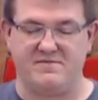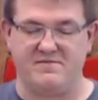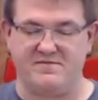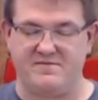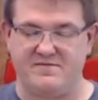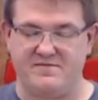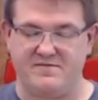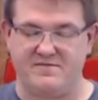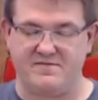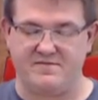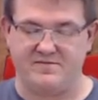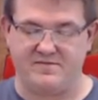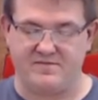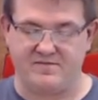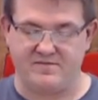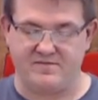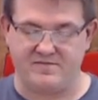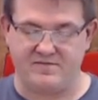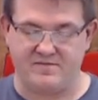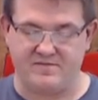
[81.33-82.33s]

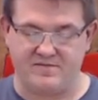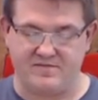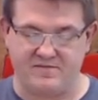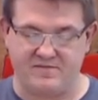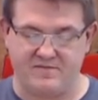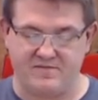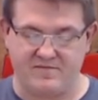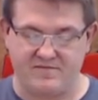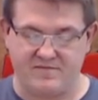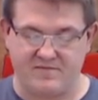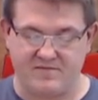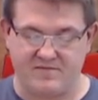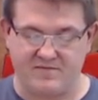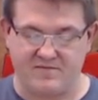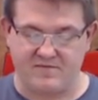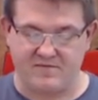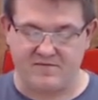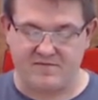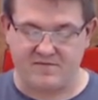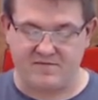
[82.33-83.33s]

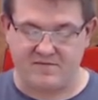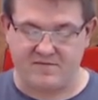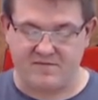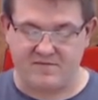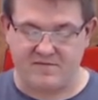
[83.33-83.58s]
Nobody speaks.